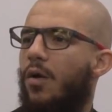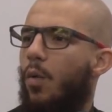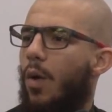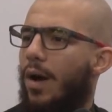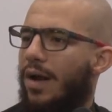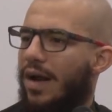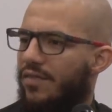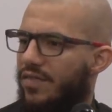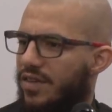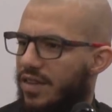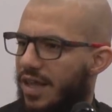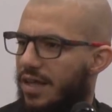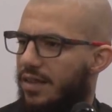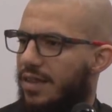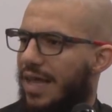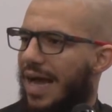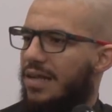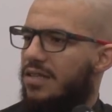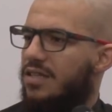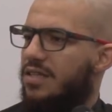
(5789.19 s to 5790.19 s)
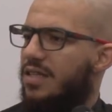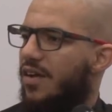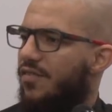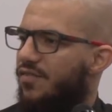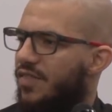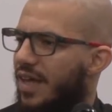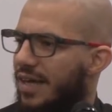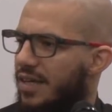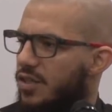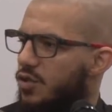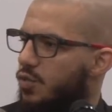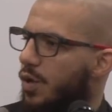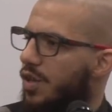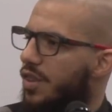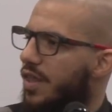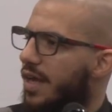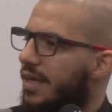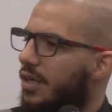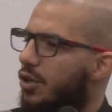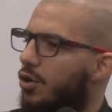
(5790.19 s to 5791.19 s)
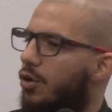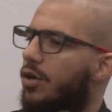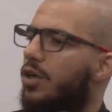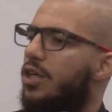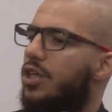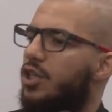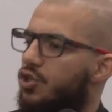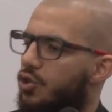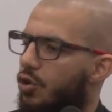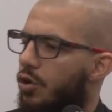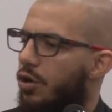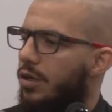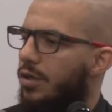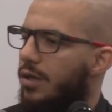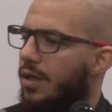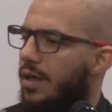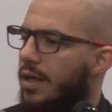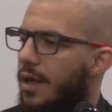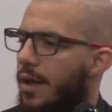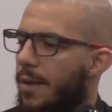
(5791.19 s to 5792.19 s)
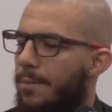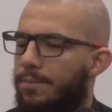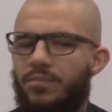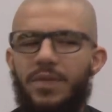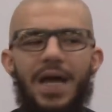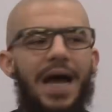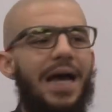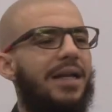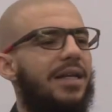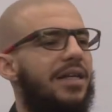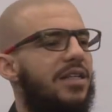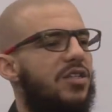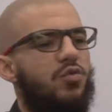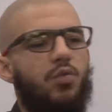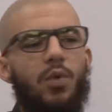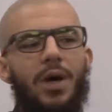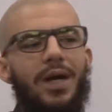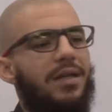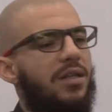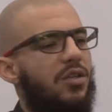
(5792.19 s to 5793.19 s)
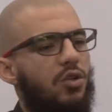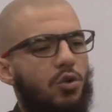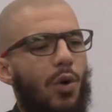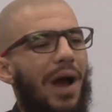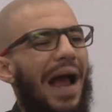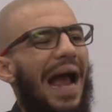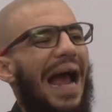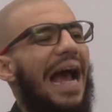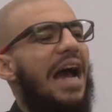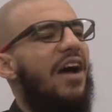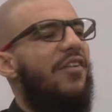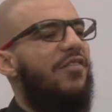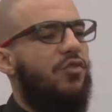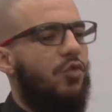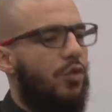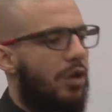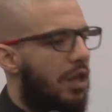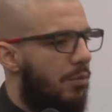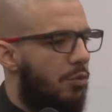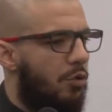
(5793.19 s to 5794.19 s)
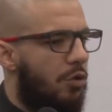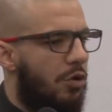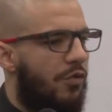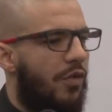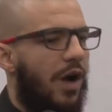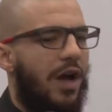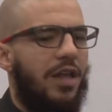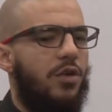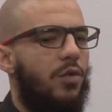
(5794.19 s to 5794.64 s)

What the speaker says: whatever, that stuff that is within your control, that is what you have to remove.